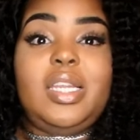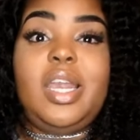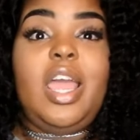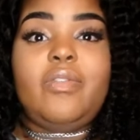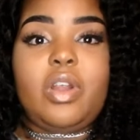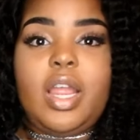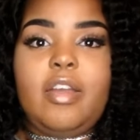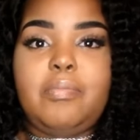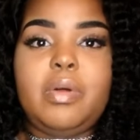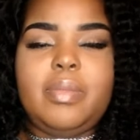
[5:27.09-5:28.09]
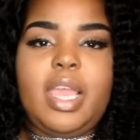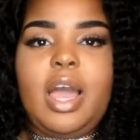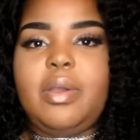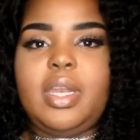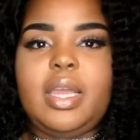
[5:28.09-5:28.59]
never have put me
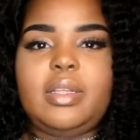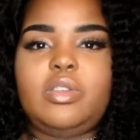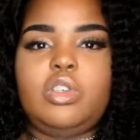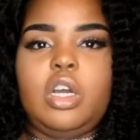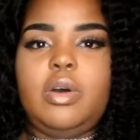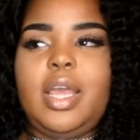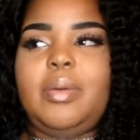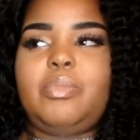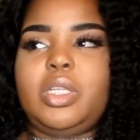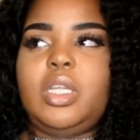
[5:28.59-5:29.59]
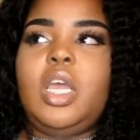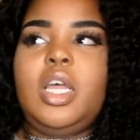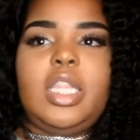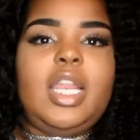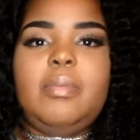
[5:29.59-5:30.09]
out in that, you know,
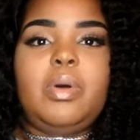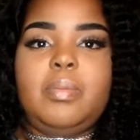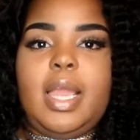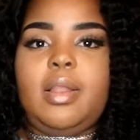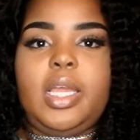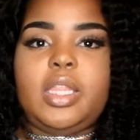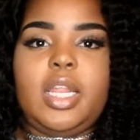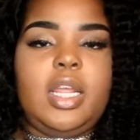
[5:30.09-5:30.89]
they didn't put me out like that.